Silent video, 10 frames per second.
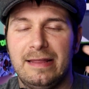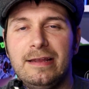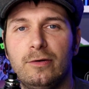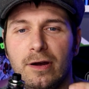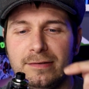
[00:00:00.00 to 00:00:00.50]
and
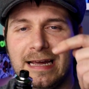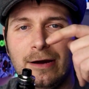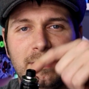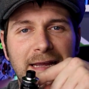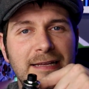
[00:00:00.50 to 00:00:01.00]
then it'll go
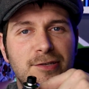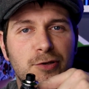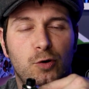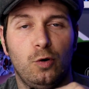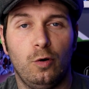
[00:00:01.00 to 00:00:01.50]
down
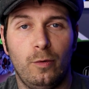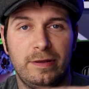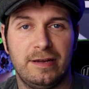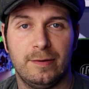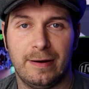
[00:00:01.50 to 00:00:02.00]
into the coil
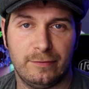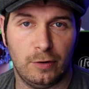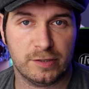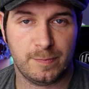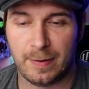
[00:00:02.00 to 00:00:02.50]
and you end up having
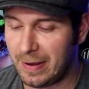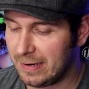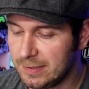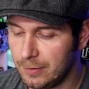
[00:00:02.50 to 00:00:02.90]
a lot of spit back.